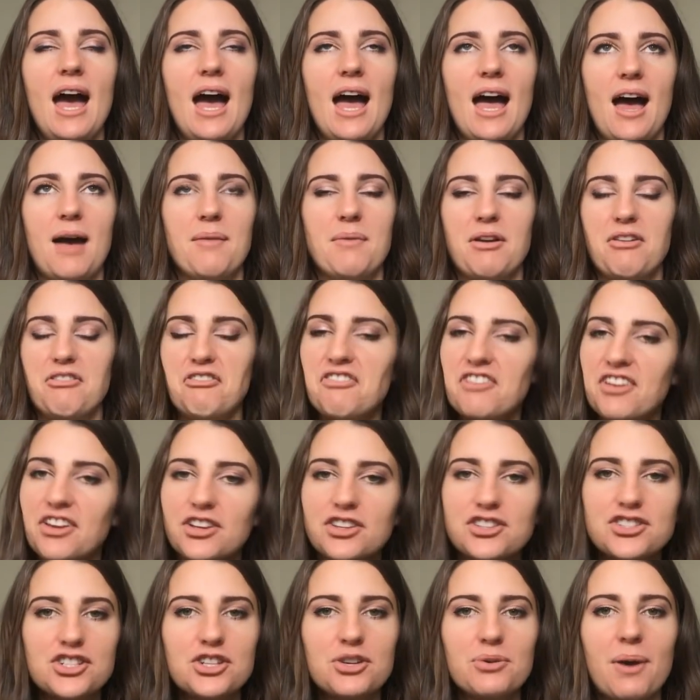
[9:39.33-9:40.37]
It
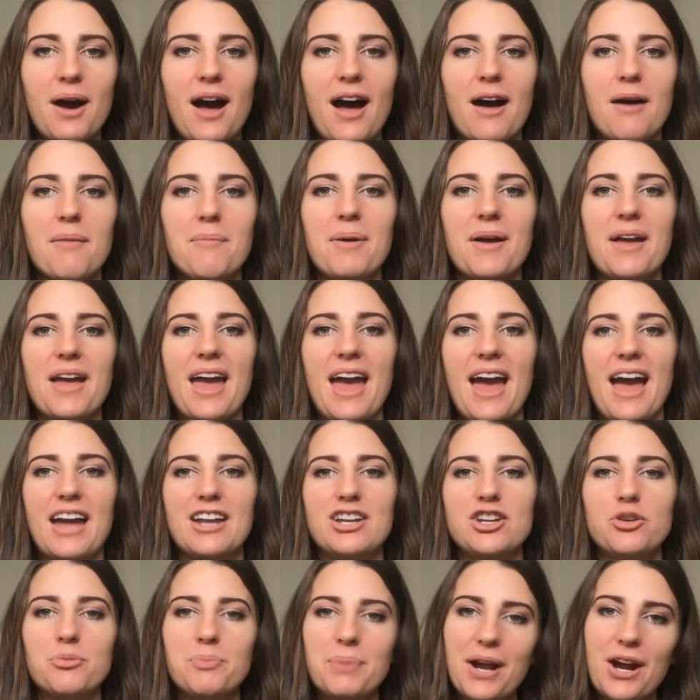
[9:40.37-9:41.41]
fills you up,
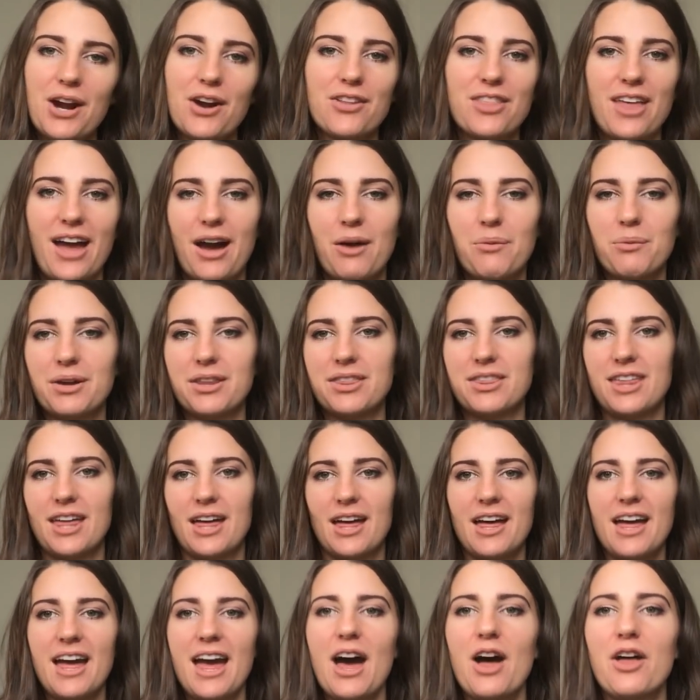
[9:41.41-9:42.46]
and you pair that with the
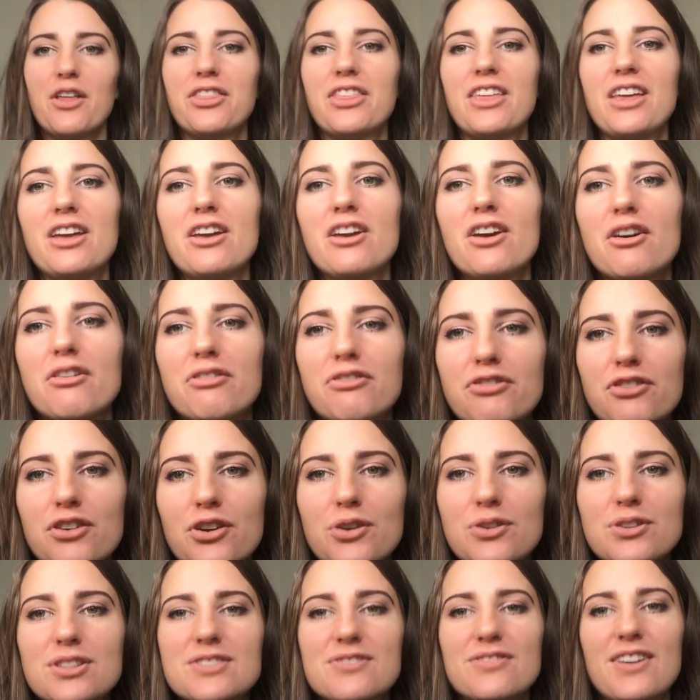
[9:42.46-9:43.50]
healthy
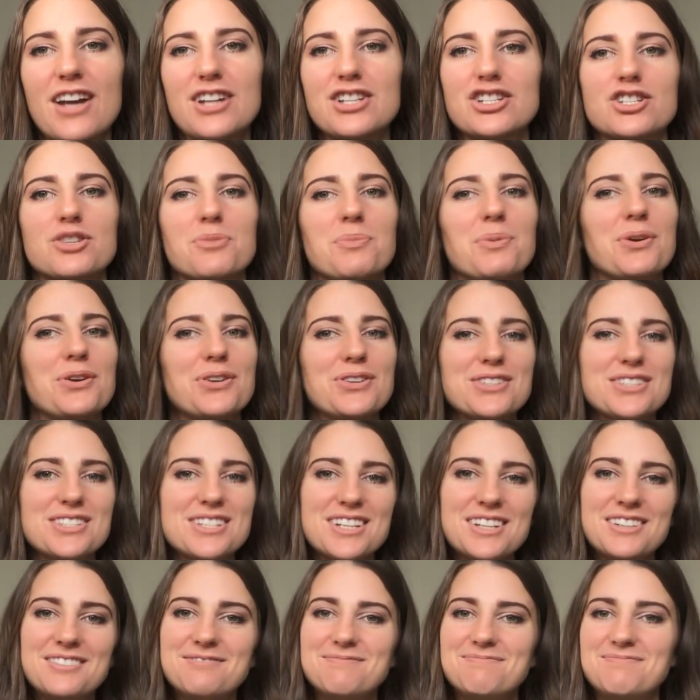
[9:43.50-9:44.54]
fruits,
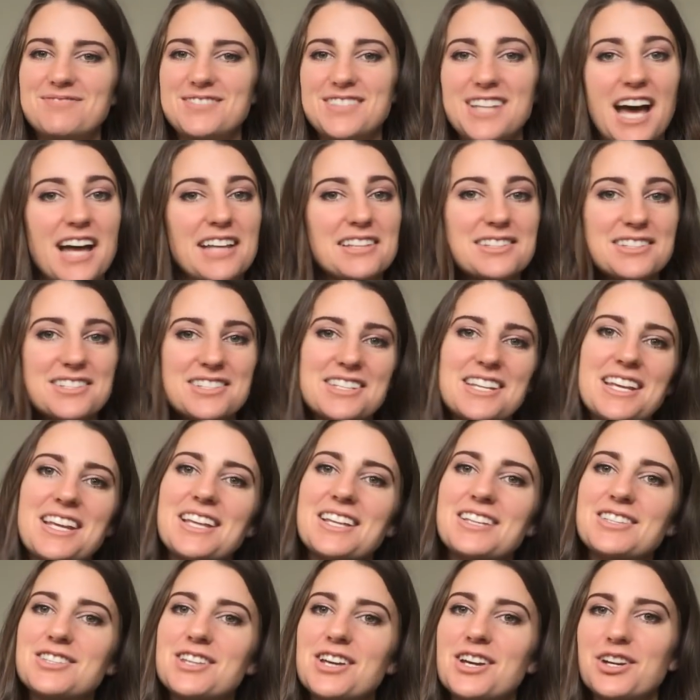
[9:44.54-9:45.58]
vegetables, nuts,
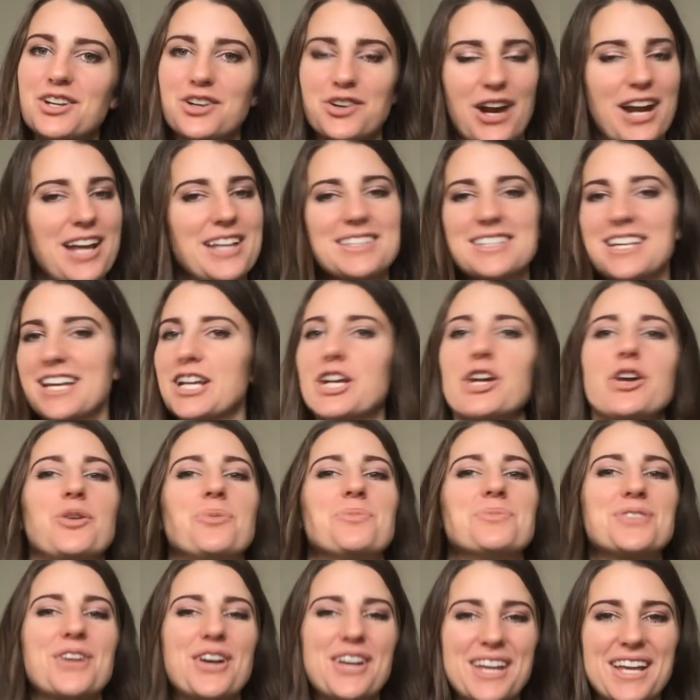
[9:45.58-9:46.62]
seeds, grains,
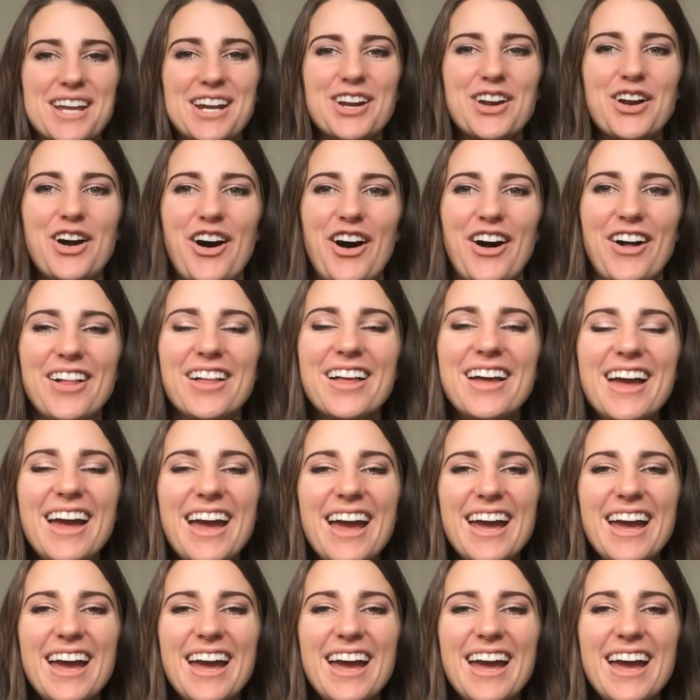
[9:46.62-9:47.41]
legumes, eat it all.